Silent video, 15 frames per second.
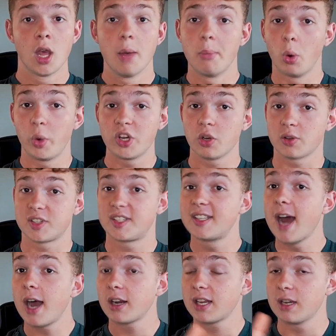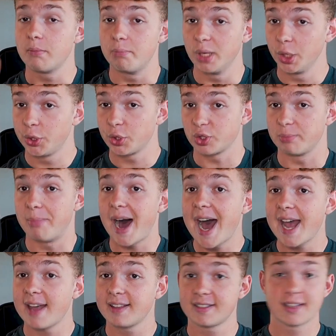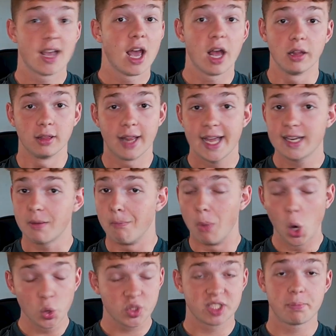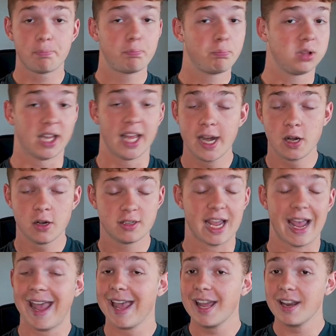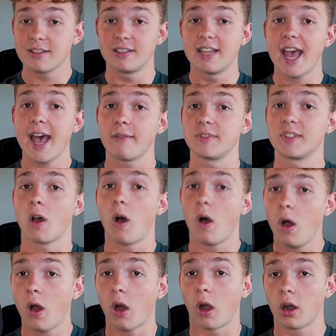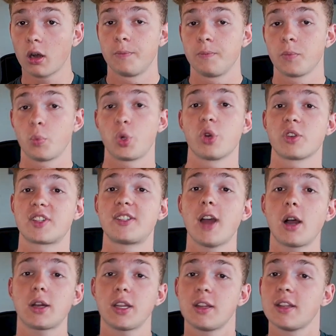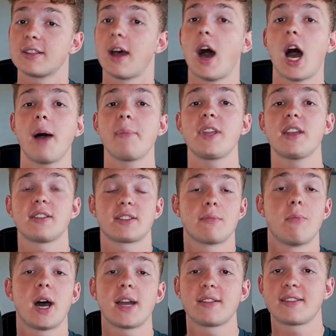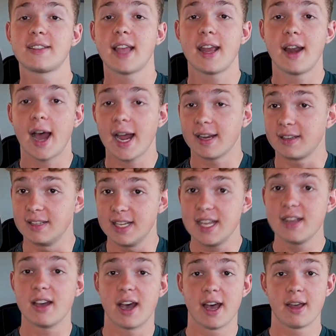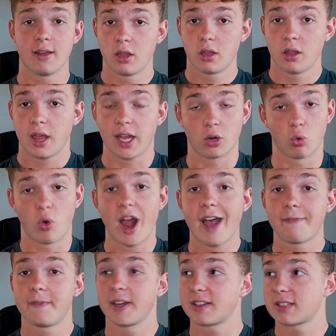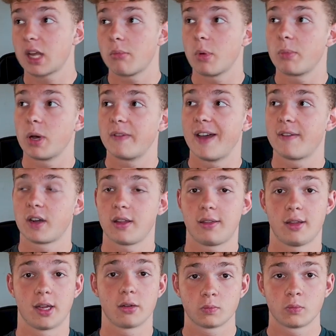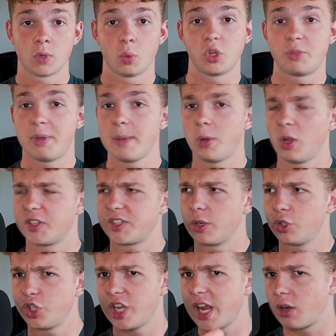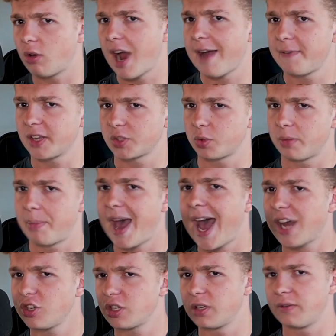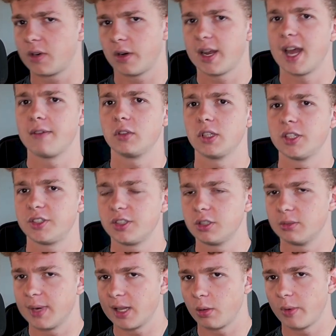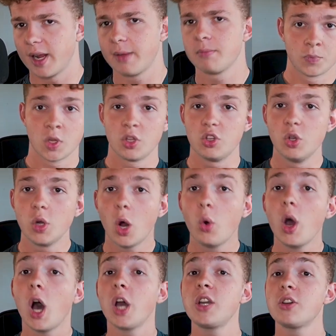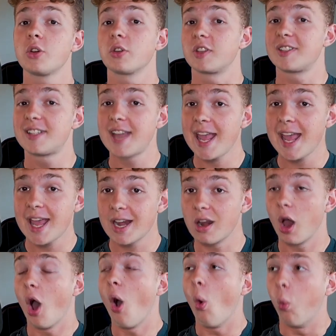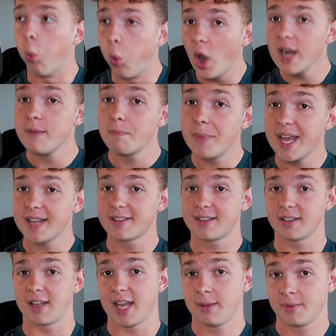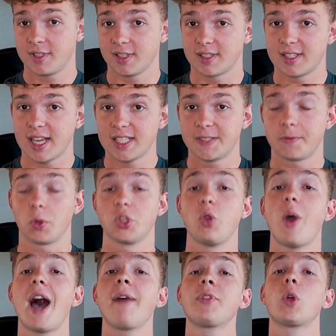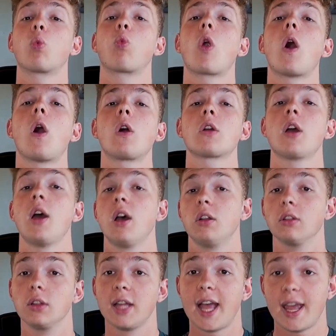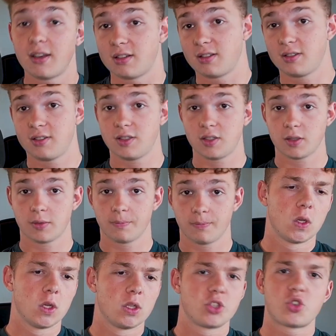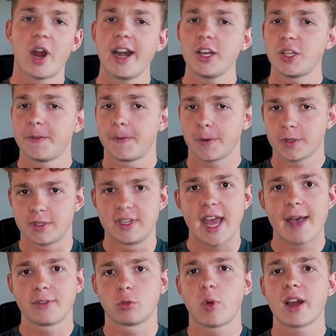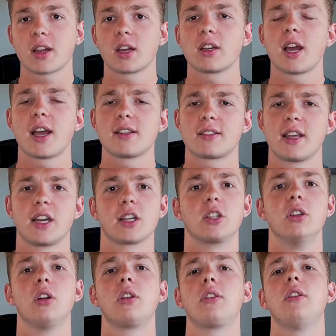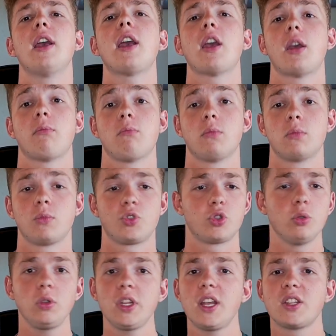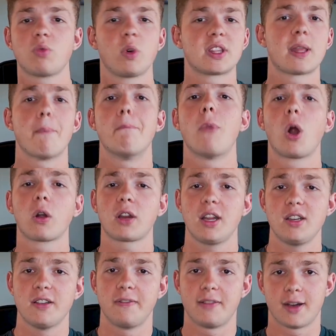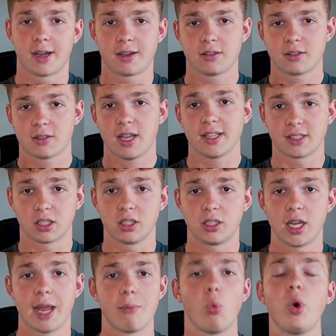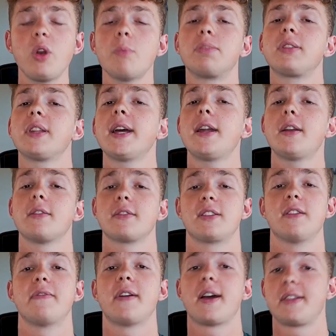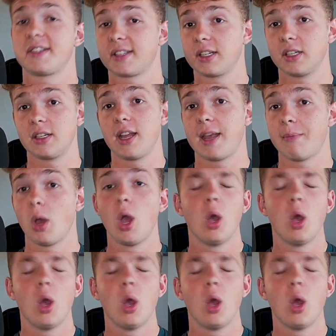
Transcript: But when you're stuck in builder's bias, like most players and devs are, when you're stuck in this hobbyist mindset idea that graphics come above everything, which people associate graphics with passion very heavily too, by the way. You don't understand what makes a game successful. You have the wrong lens. Strategy first devs recognize that a good game truly is what the market defines as a good game. What do players define as a good game?